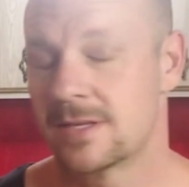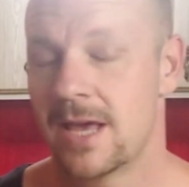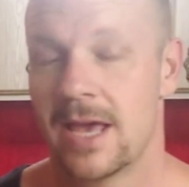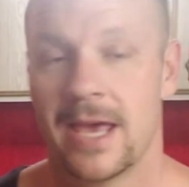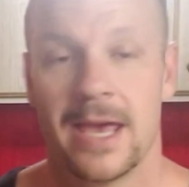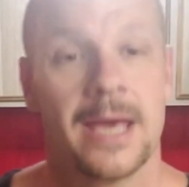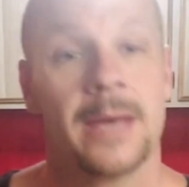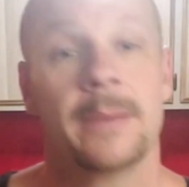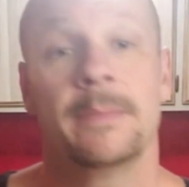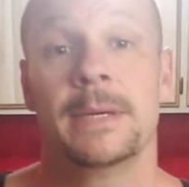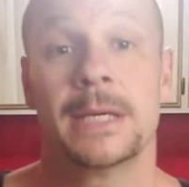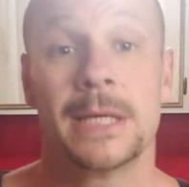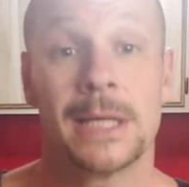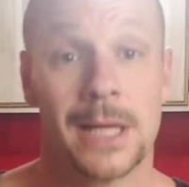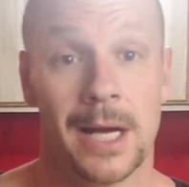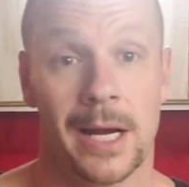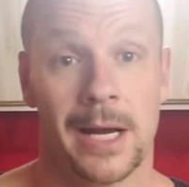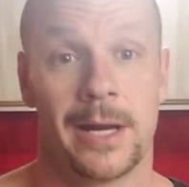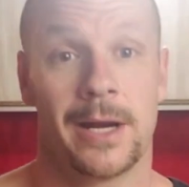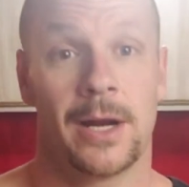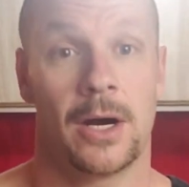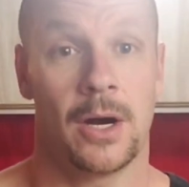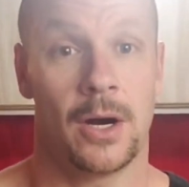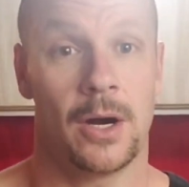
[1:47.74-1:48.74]
hit me
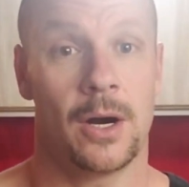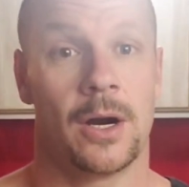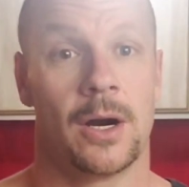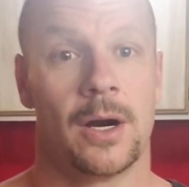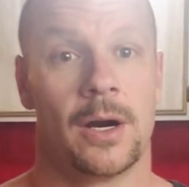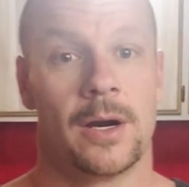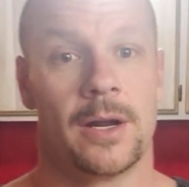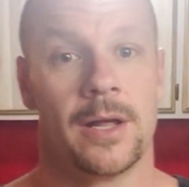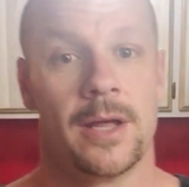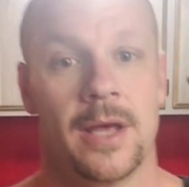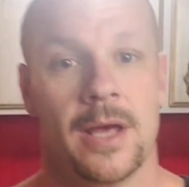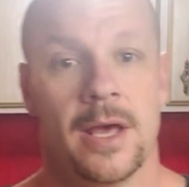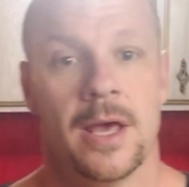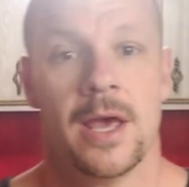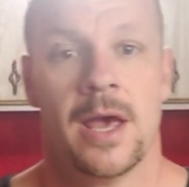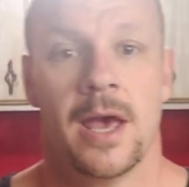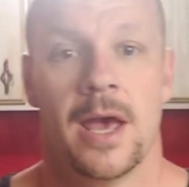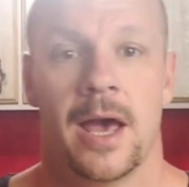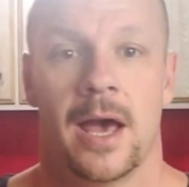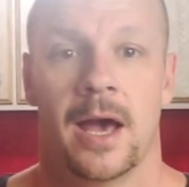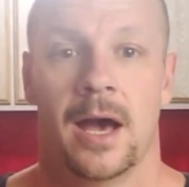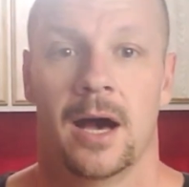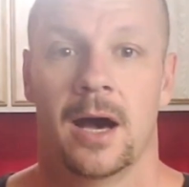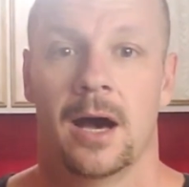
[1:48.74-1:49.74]
kind of hard.
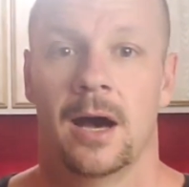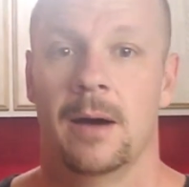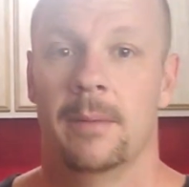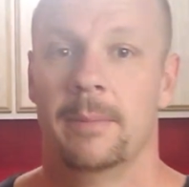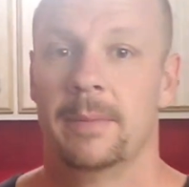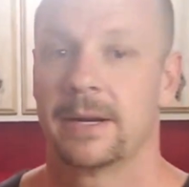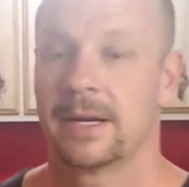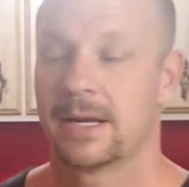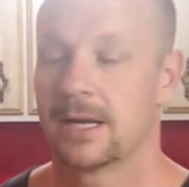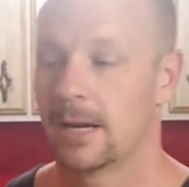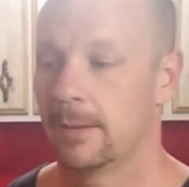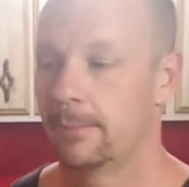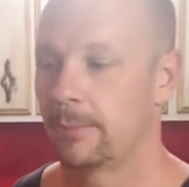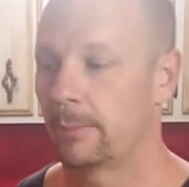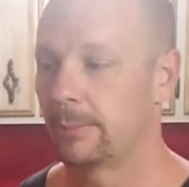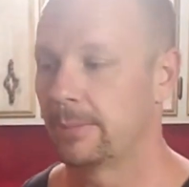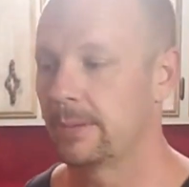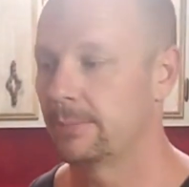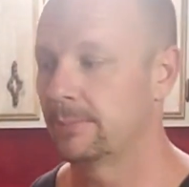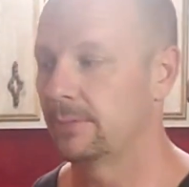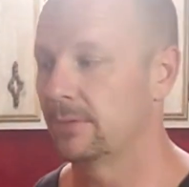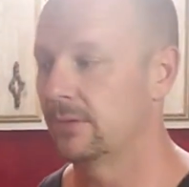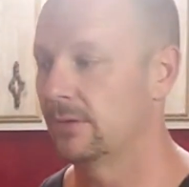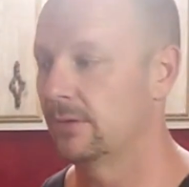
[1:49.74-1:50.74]
And a couple
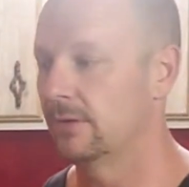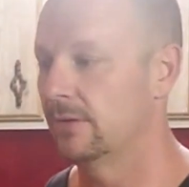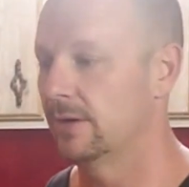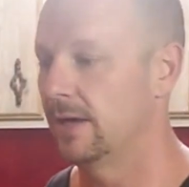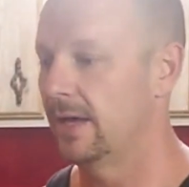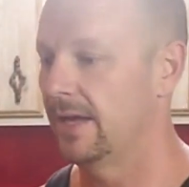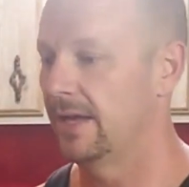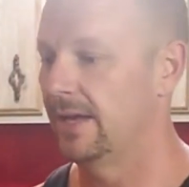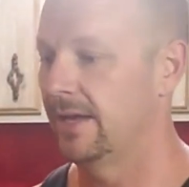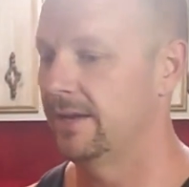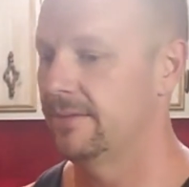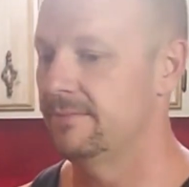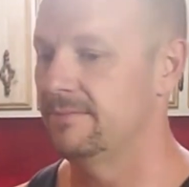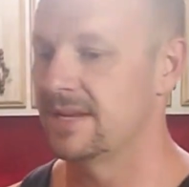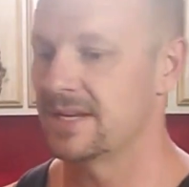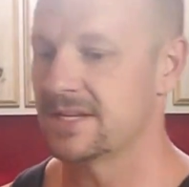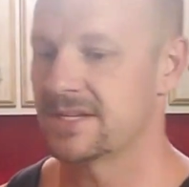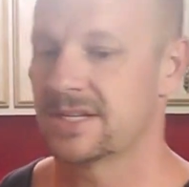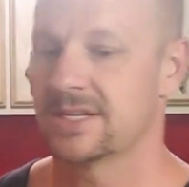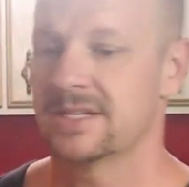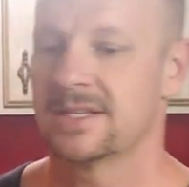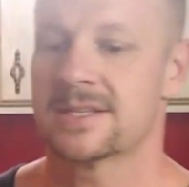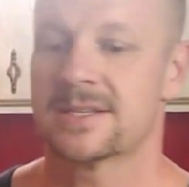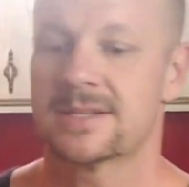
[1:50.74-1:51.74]
people had
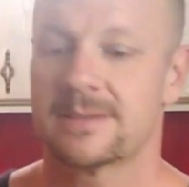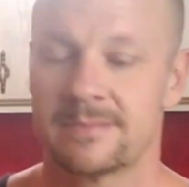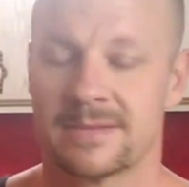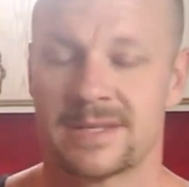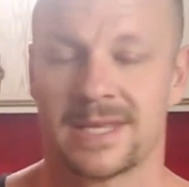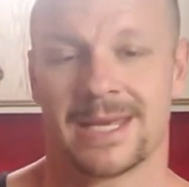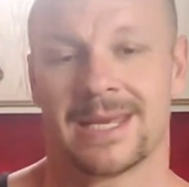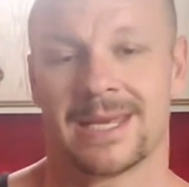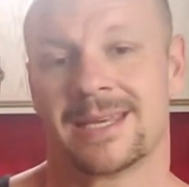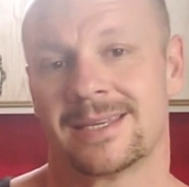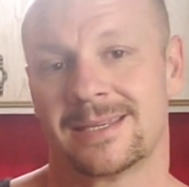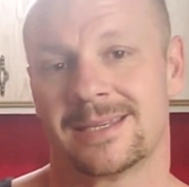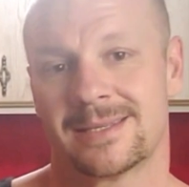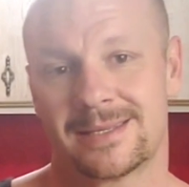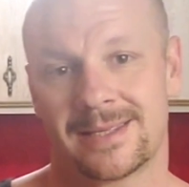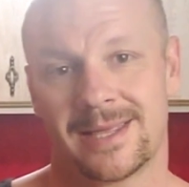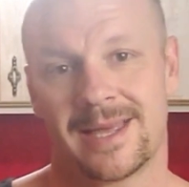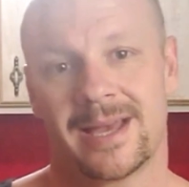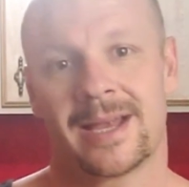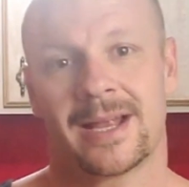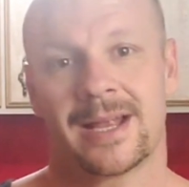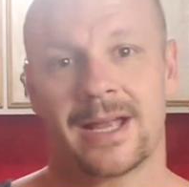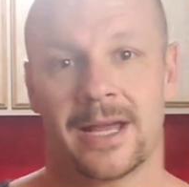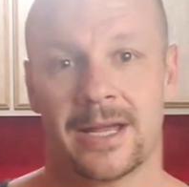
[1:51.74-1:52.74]
mentioned some things
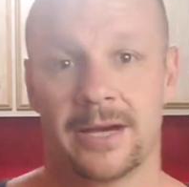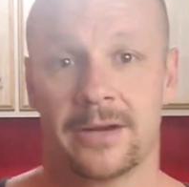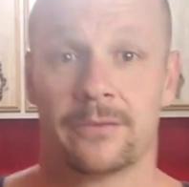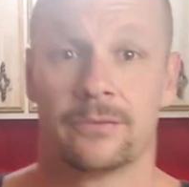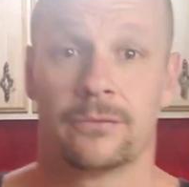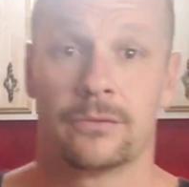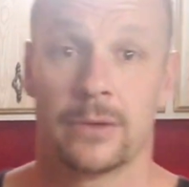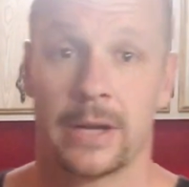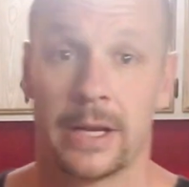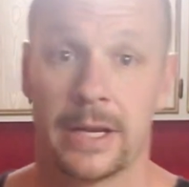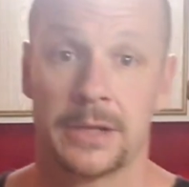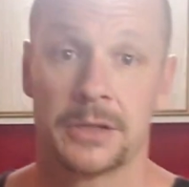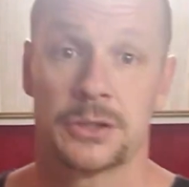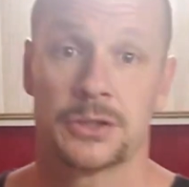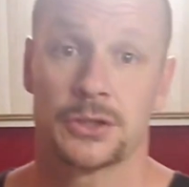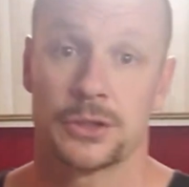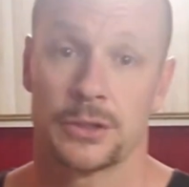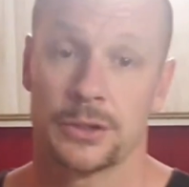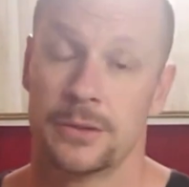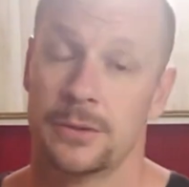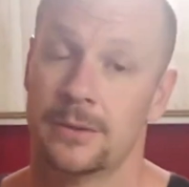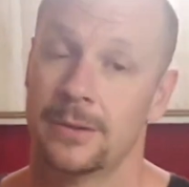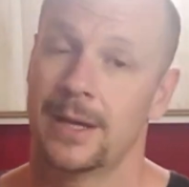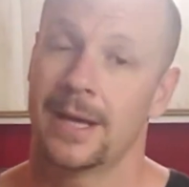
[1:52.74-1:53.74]
that kind of rang
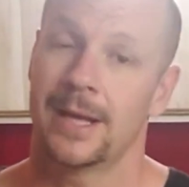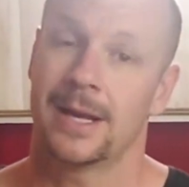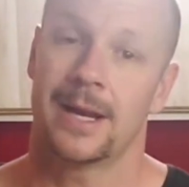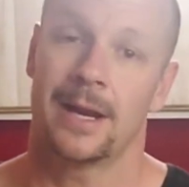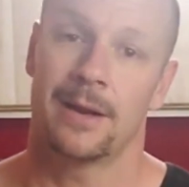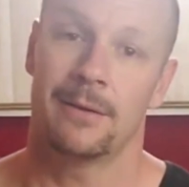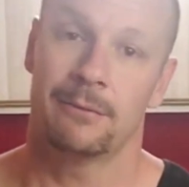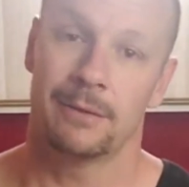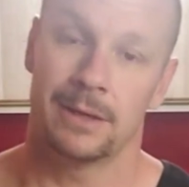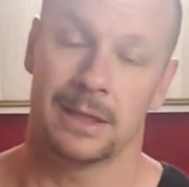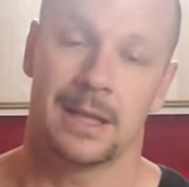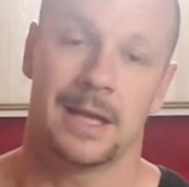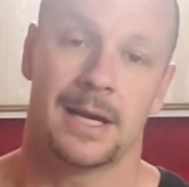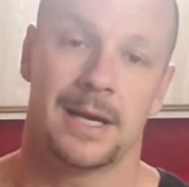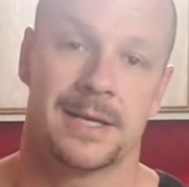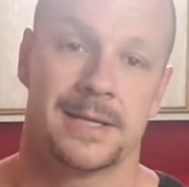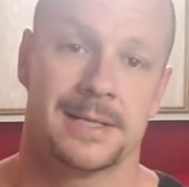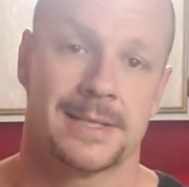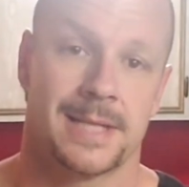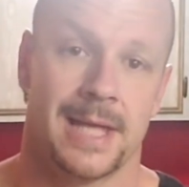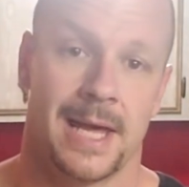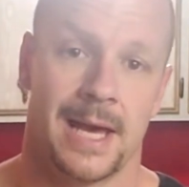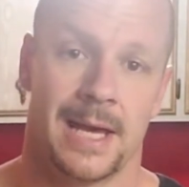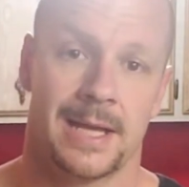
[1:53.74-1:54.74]
true, and I
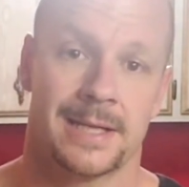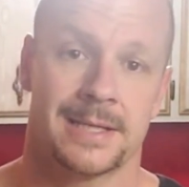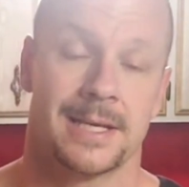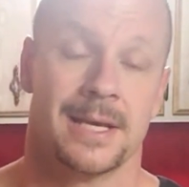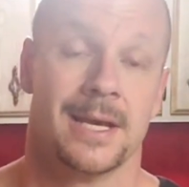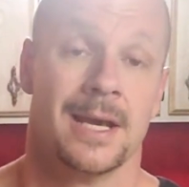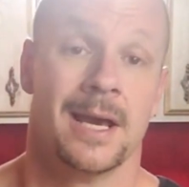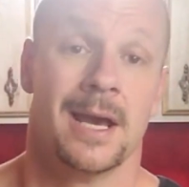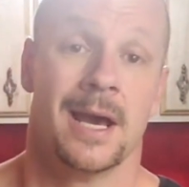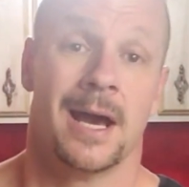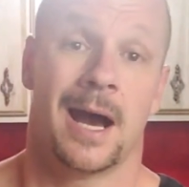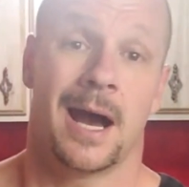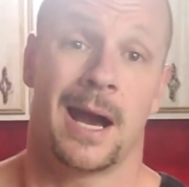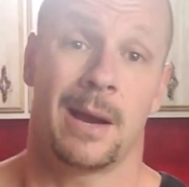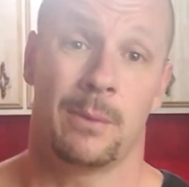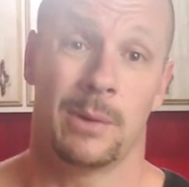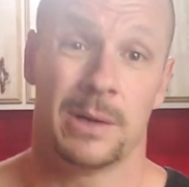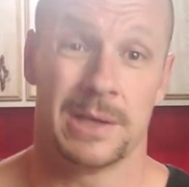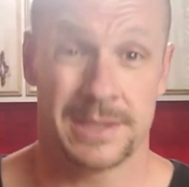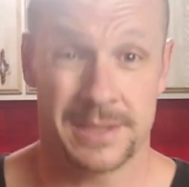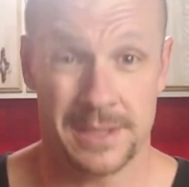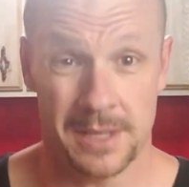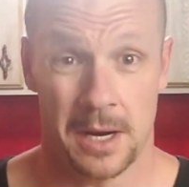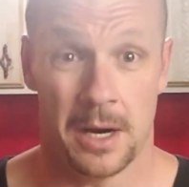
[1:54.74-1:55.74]
realized that I
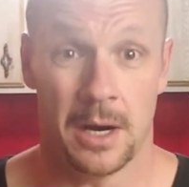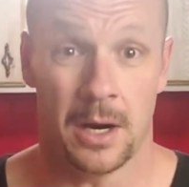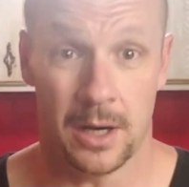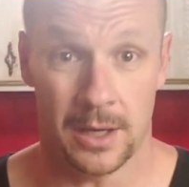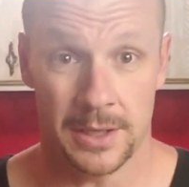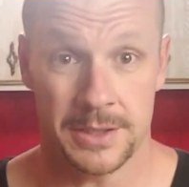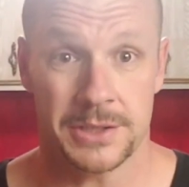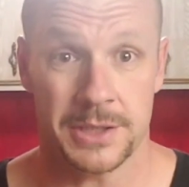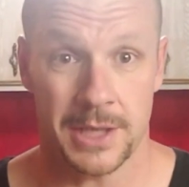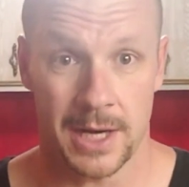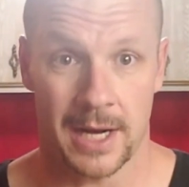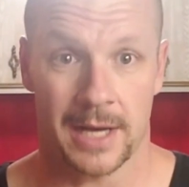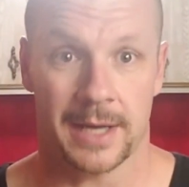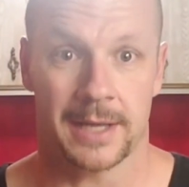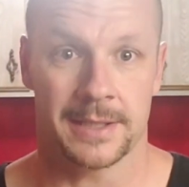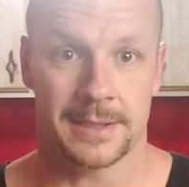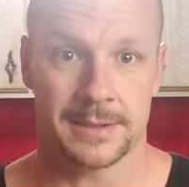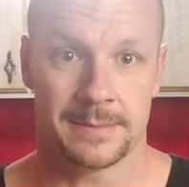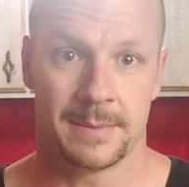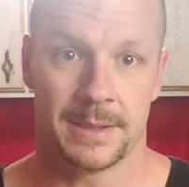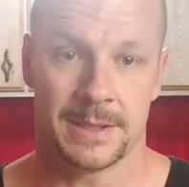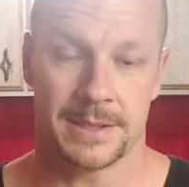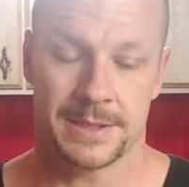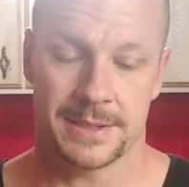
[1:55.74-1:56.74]
wasn't on track
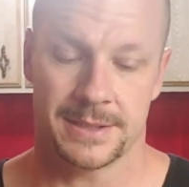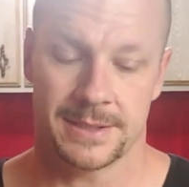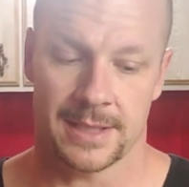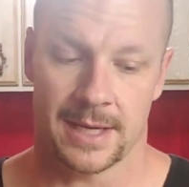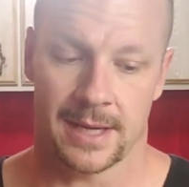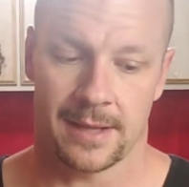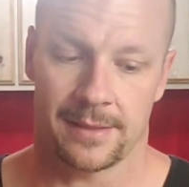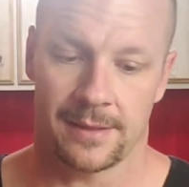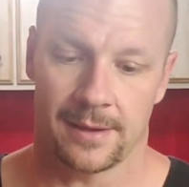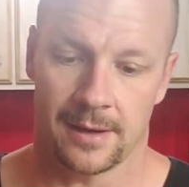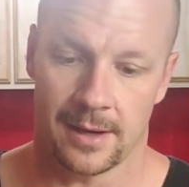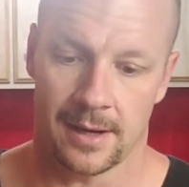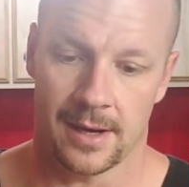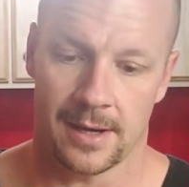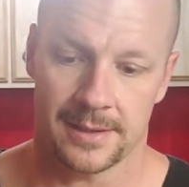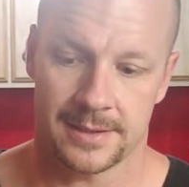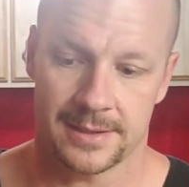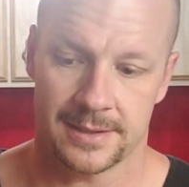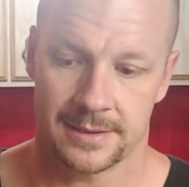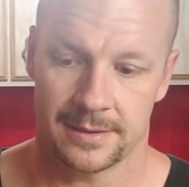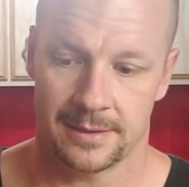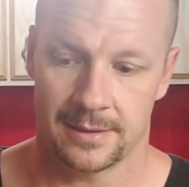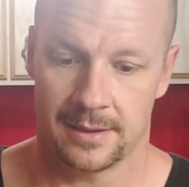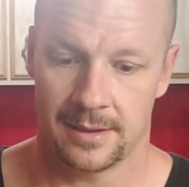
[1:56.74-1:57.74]
as much as I
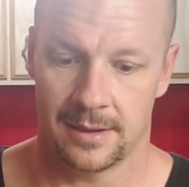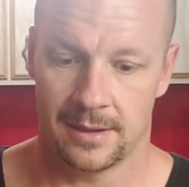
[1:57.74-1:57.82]
thought,